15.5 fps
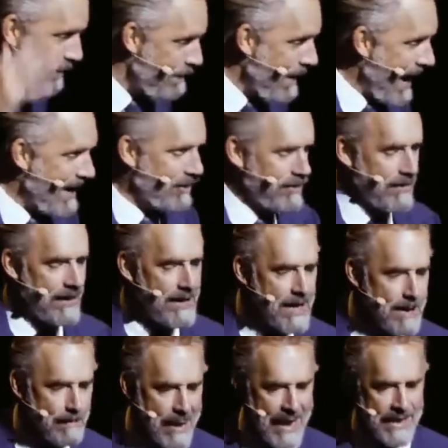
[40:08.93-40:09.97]
a pat on the
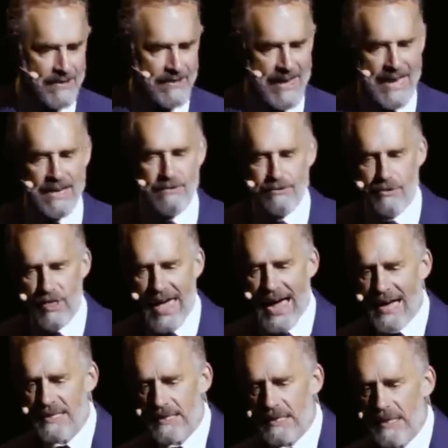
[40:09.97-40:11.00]
back of the head for
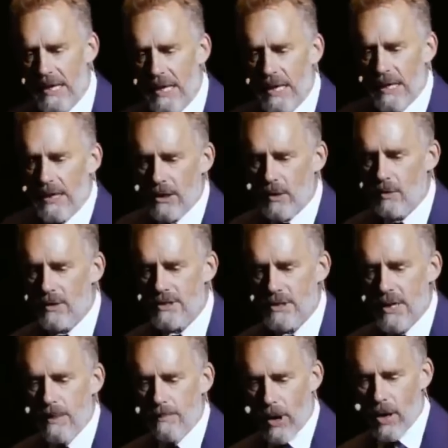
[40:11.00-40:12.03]
that. And, you know, it's
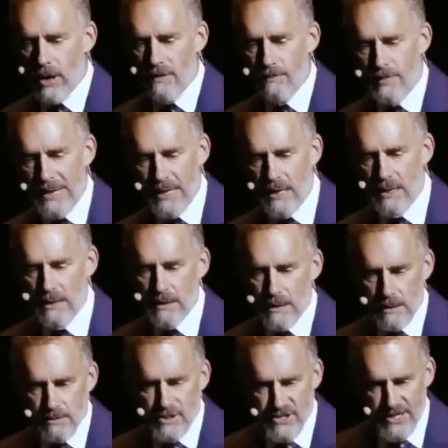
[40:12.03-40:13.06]
part of being a
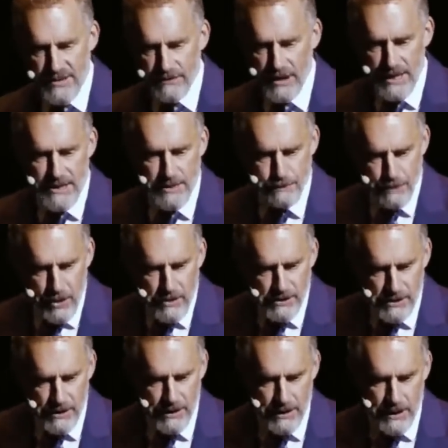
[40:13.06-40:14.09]
civilized
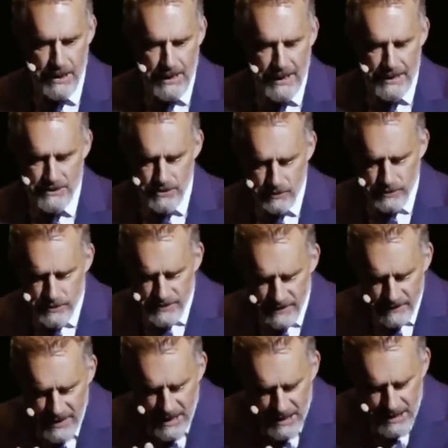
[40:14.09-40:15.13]
person. And so there's
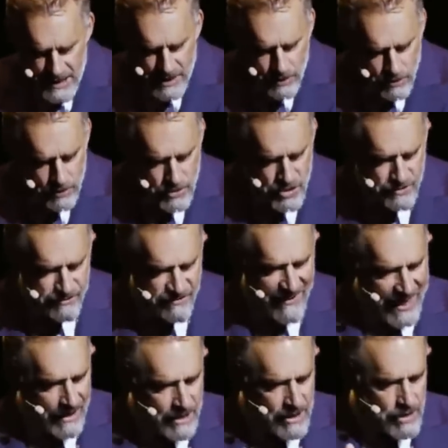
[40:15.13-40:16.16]
a huge
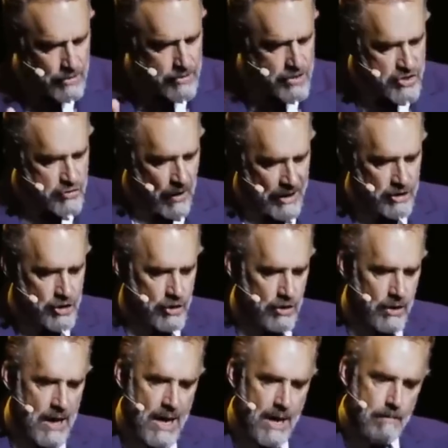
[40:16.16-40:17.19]
value structure
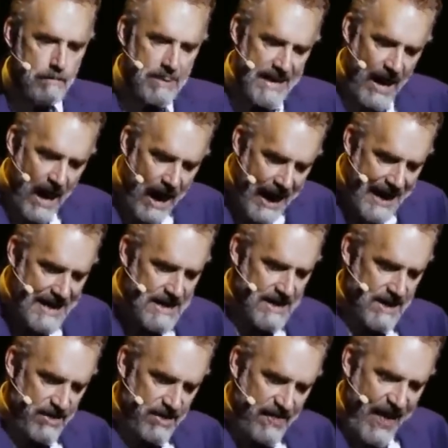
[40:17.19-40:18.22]
behind
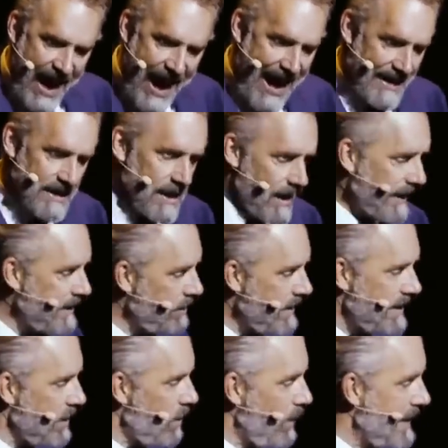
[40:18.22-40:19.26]
that. Like, you didn't go